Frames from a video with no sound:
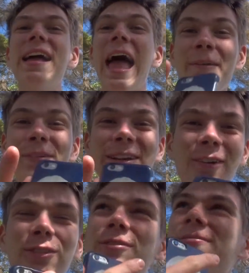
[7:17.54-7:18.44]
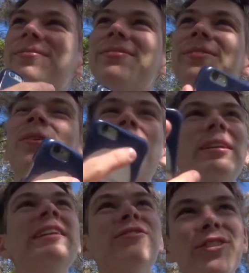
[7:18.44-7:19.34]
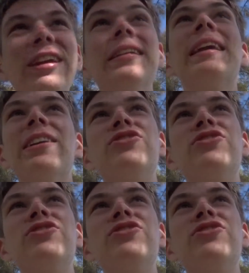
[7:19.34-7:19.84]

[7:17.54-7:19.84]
and we got well, we didn't really get